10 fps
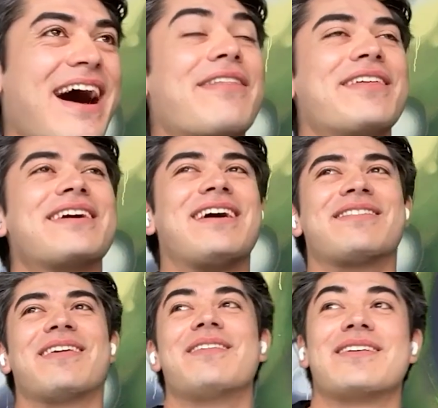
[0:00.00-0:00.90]
I think
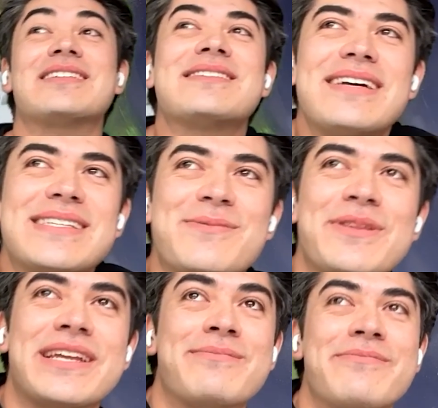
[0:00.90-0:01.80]
the concise
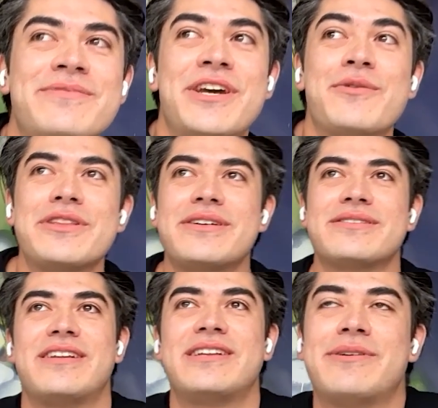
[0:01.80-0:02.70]
one that I'm generally
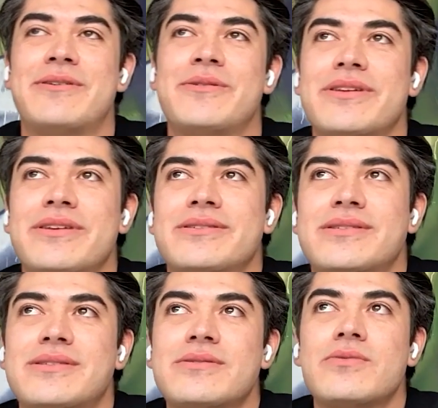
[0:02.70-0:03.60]
excited about
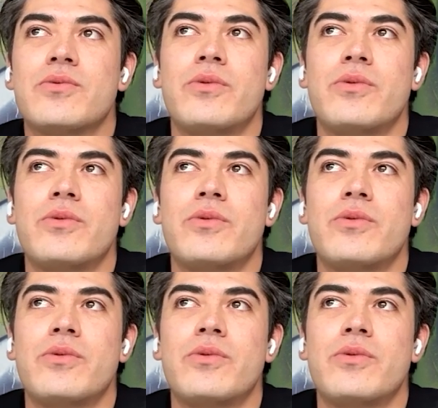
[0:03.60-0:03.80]
is